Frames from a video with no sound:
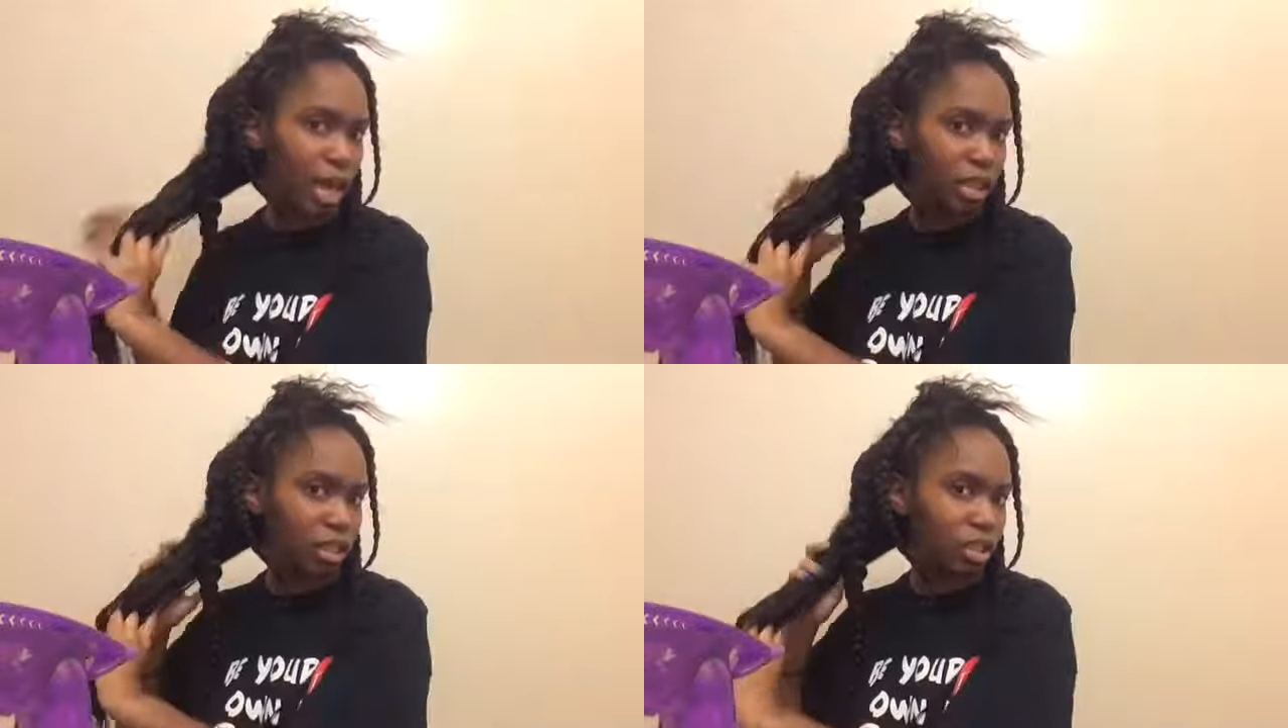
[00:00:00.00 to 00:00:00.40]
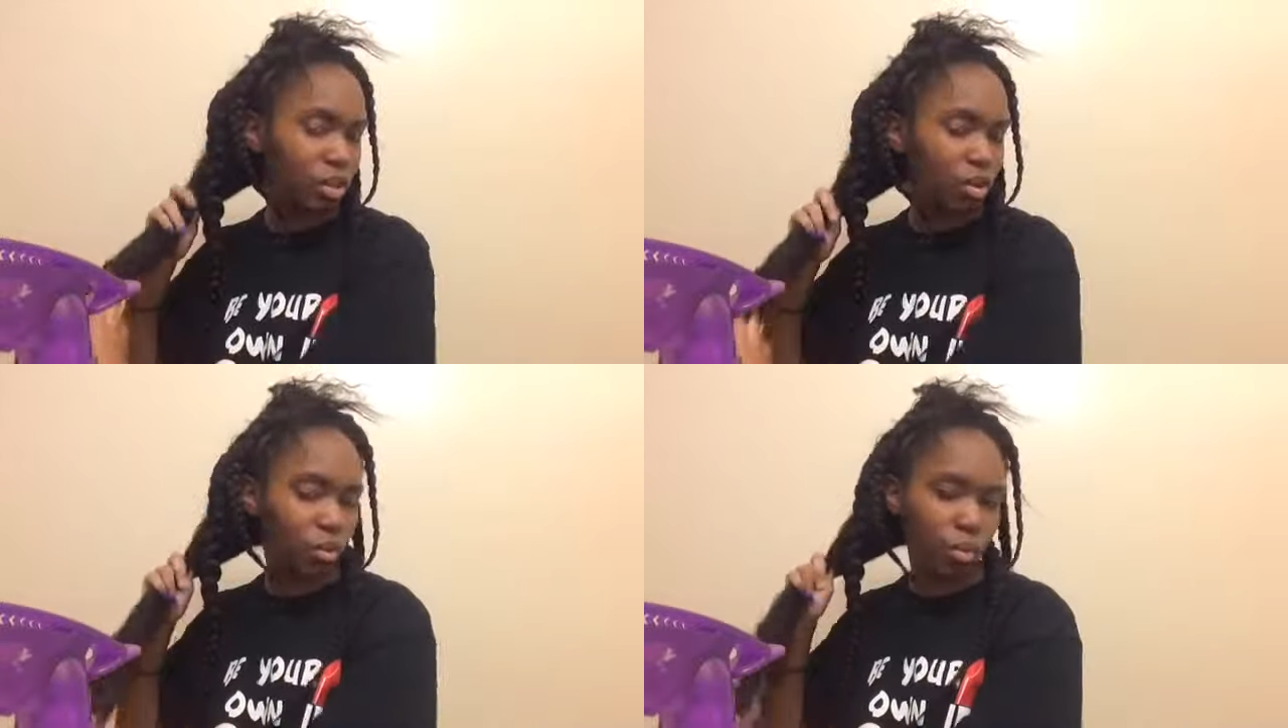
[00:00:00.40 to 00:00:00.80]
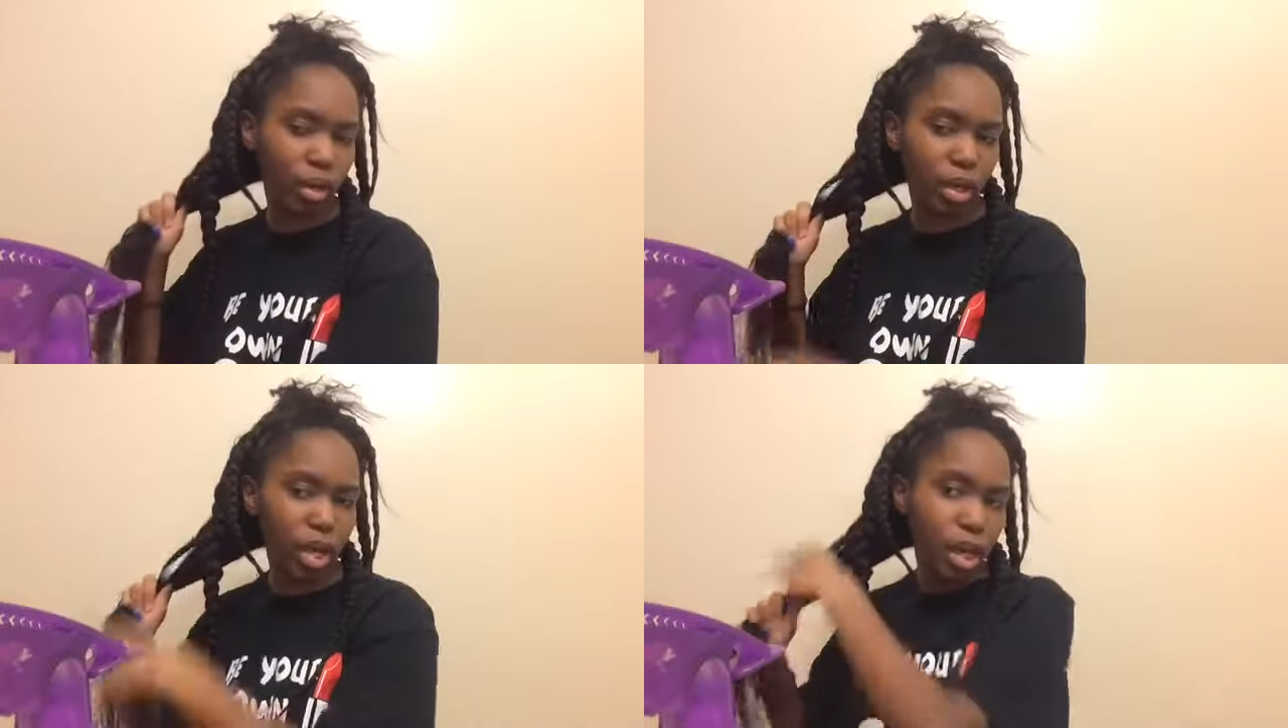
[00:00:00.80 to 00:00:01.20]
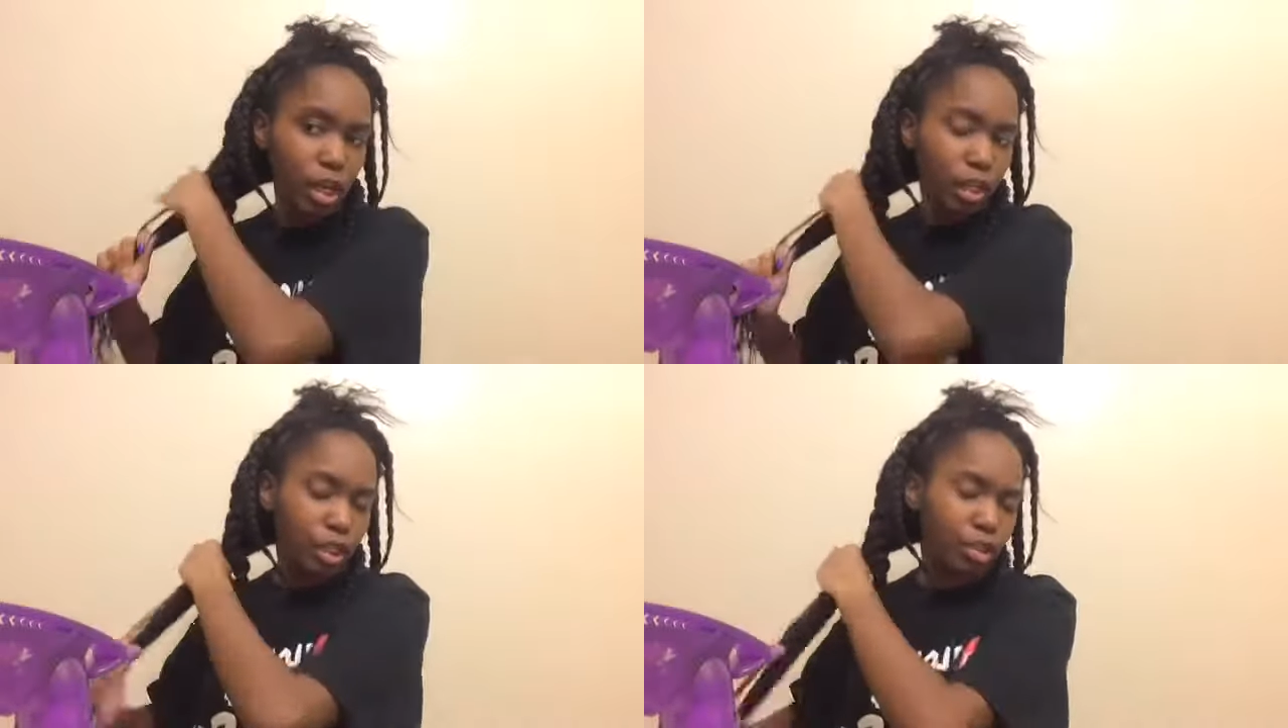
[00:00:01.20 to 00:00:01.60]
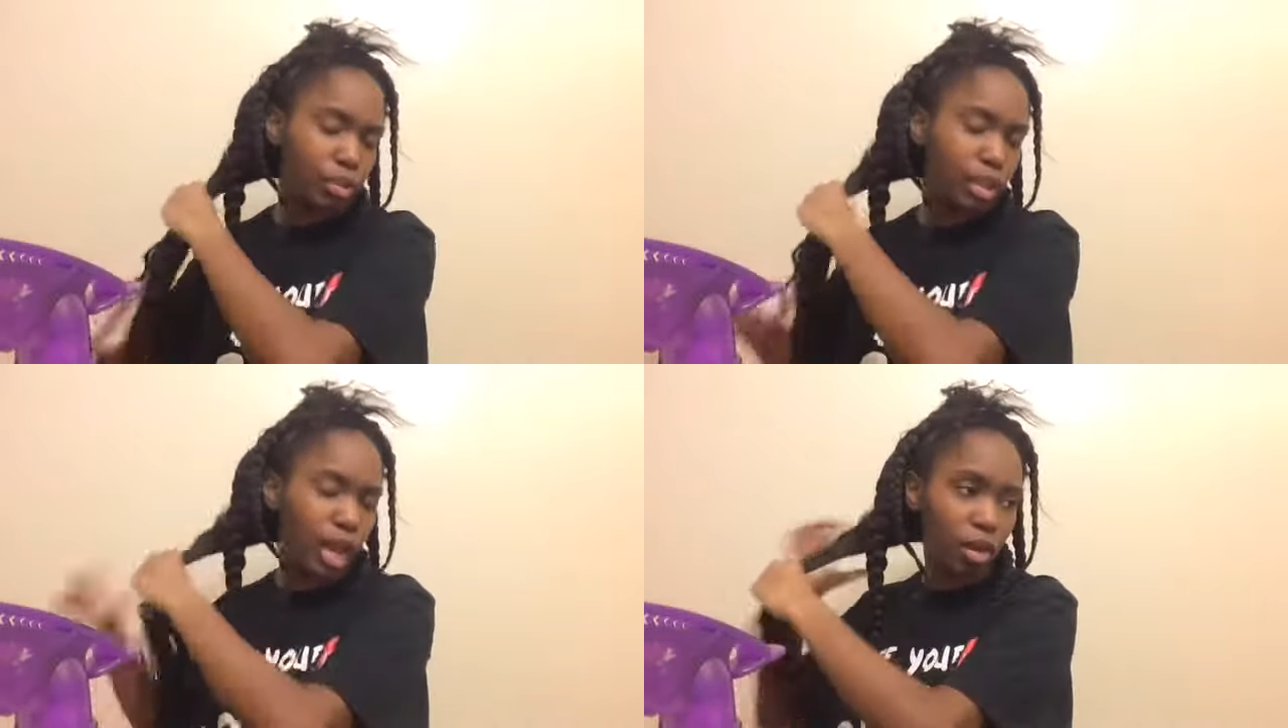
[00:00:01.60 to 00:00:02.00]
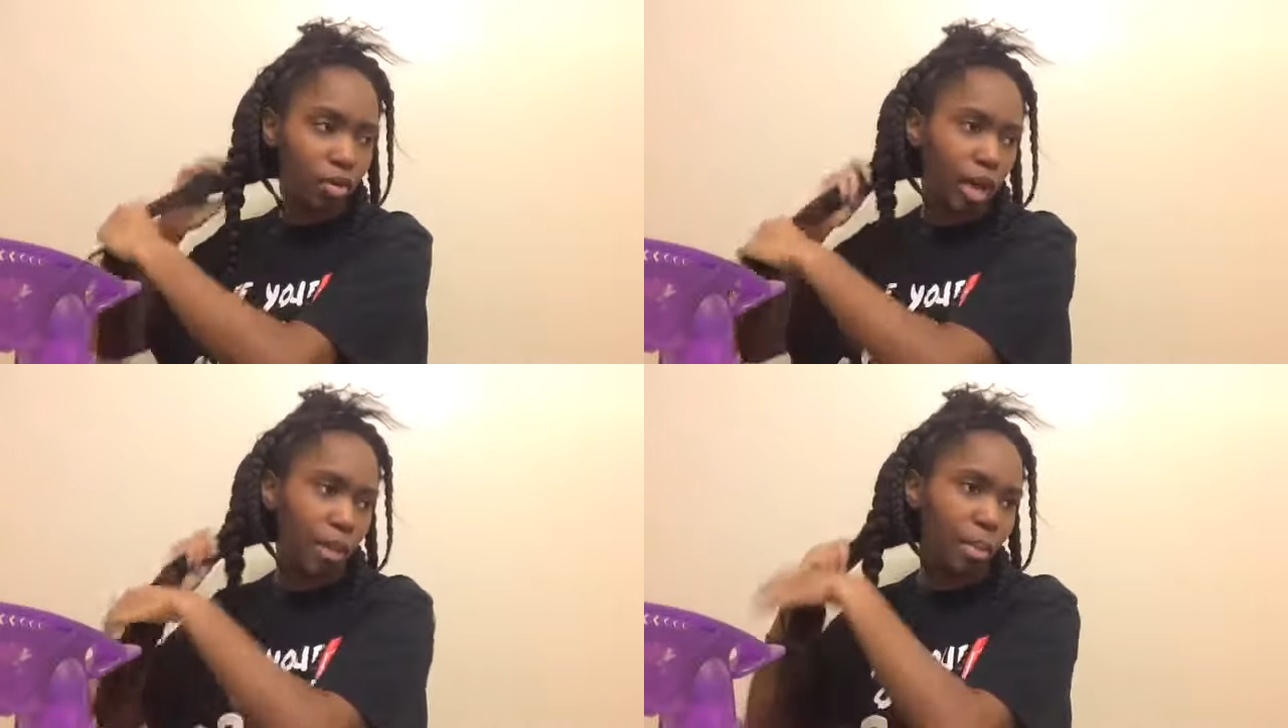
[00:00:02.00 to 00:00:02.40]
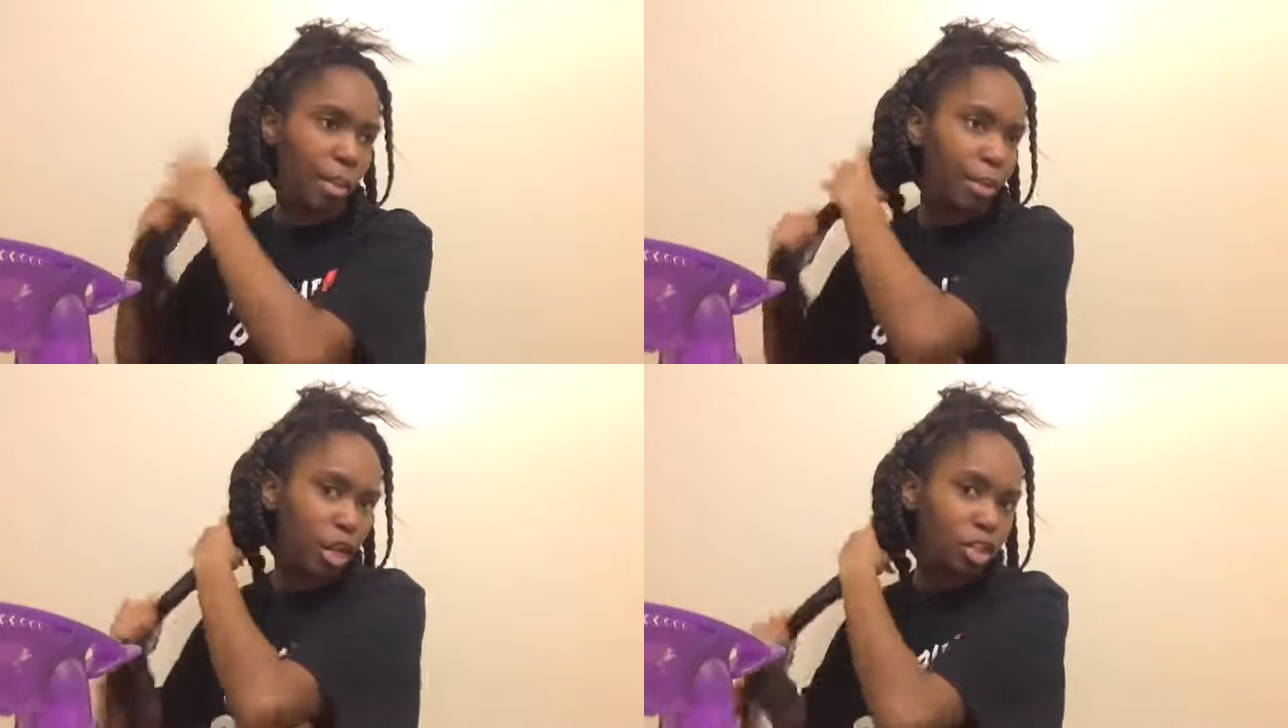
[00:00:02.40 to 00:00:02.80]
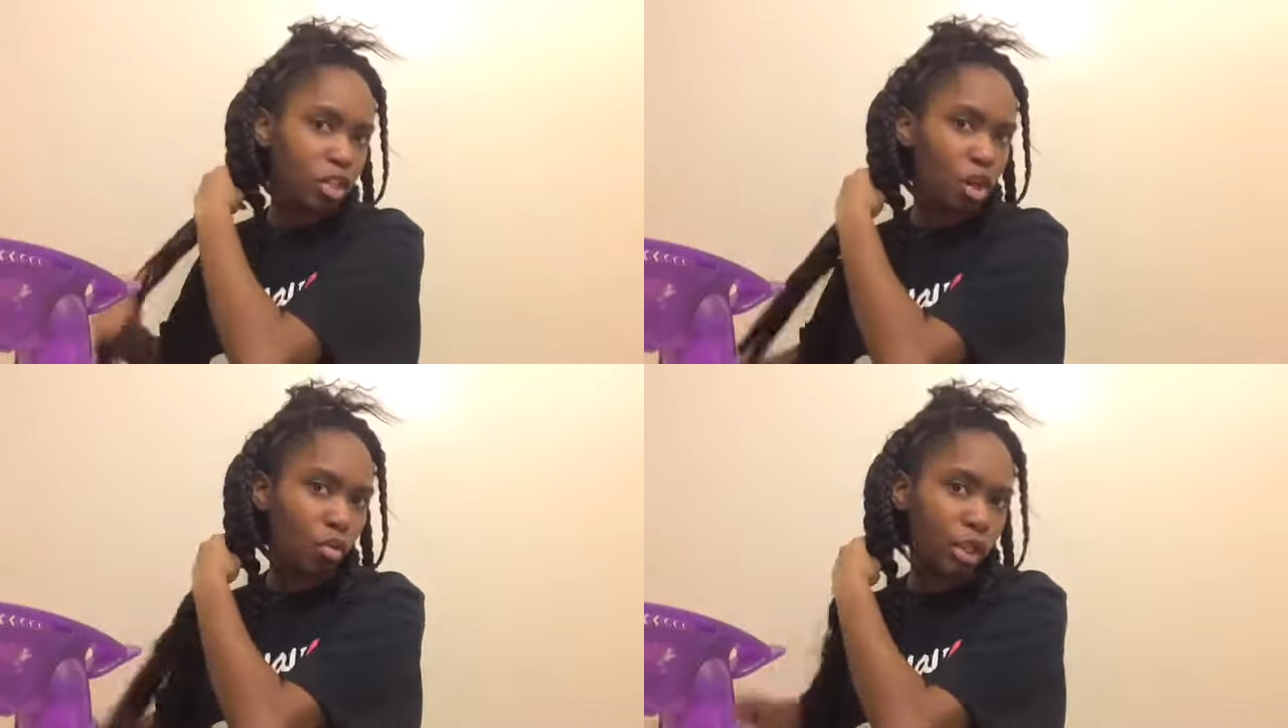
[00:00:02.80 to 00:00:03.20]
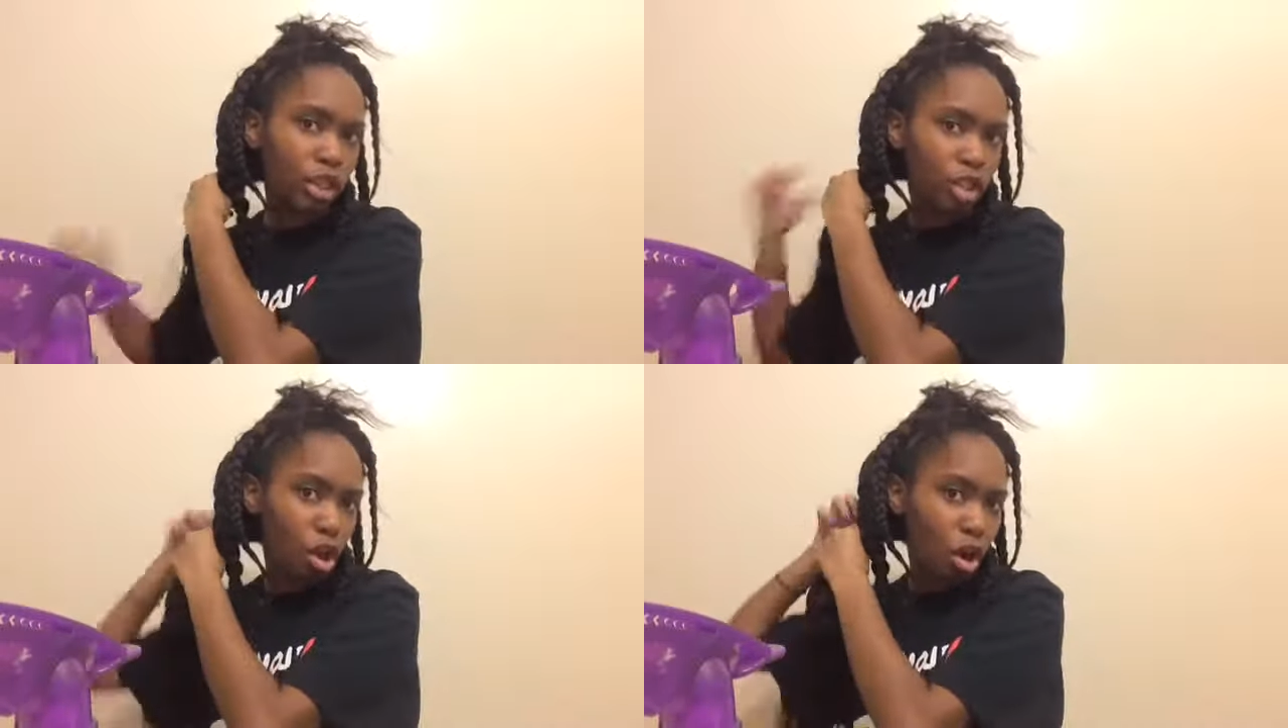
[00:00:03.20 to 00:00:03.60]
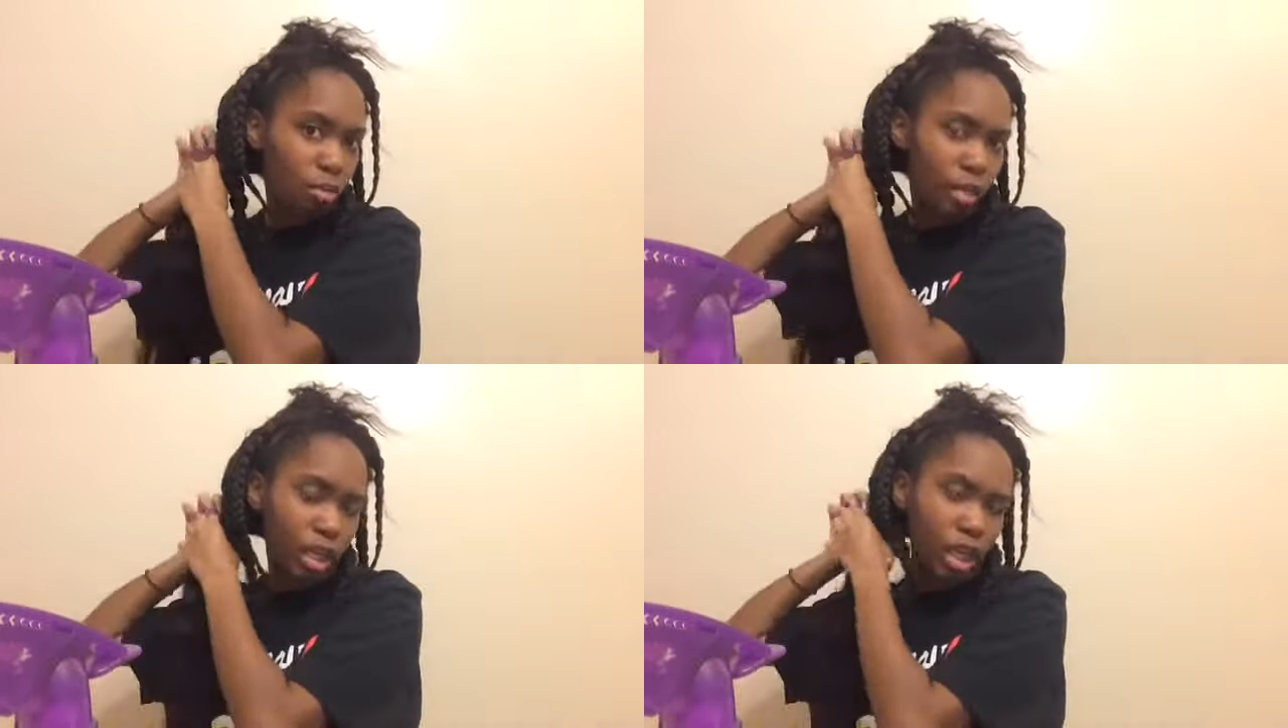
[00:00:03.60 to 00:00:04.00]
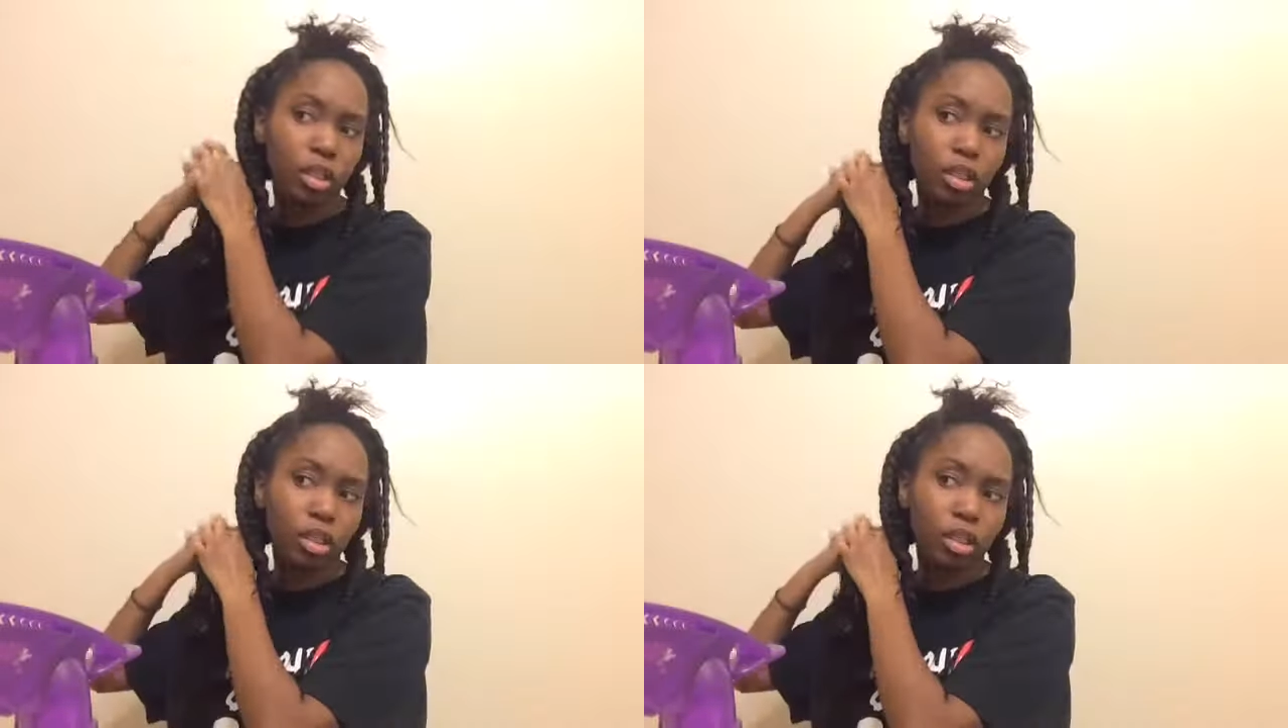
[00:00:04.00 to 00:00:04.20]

I just don't want to settle. Like, my parents always taught me,